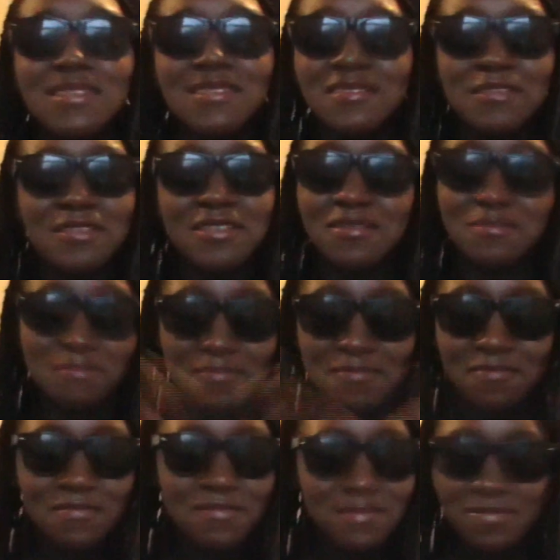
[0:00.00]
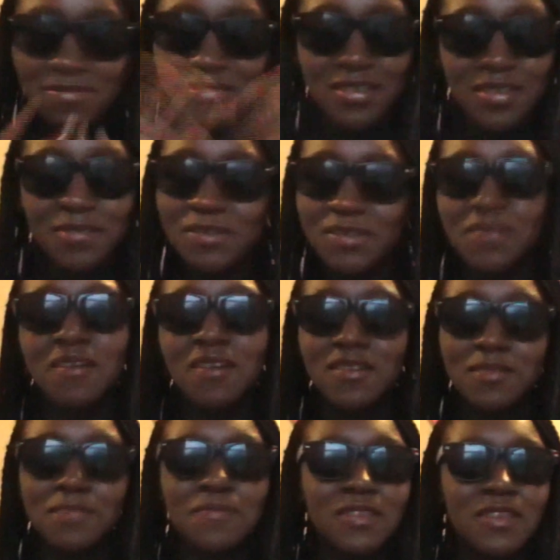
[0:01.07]
It was so
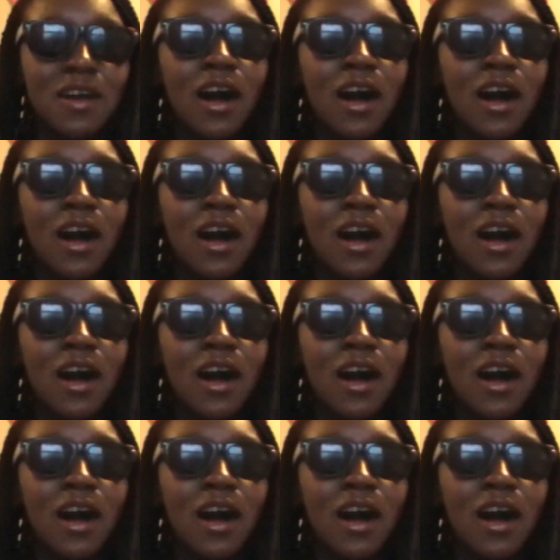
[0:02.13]
awesome.